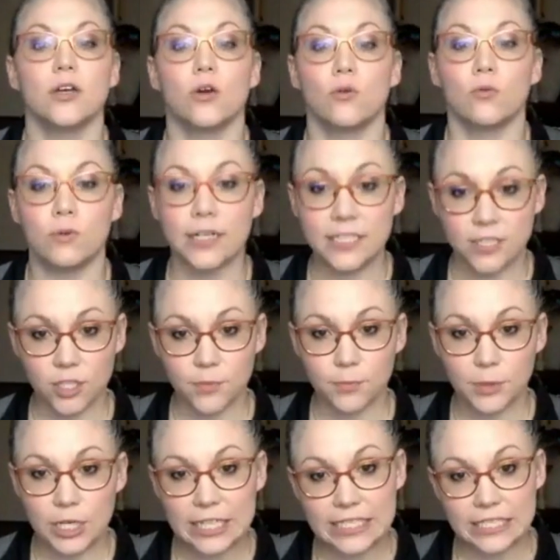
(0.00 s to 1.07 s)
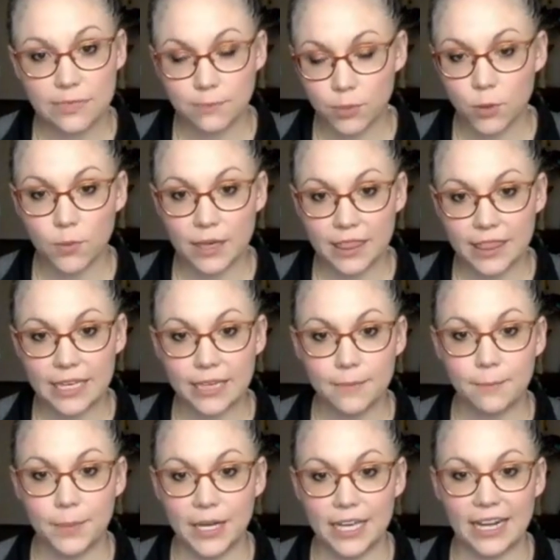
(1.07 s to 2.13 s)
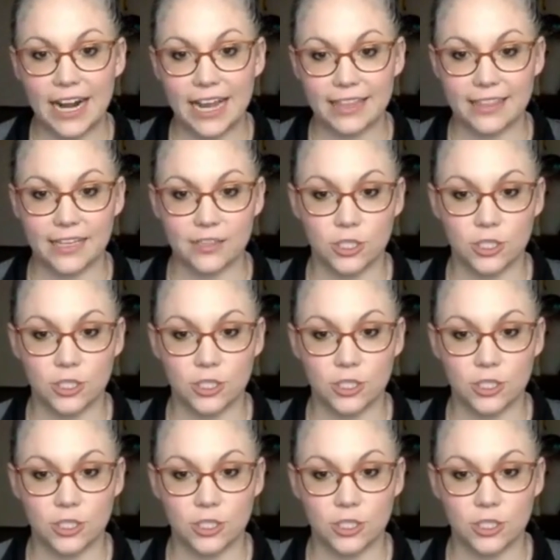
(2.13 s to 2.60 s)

Wrists are pretty simple with it, but I thought the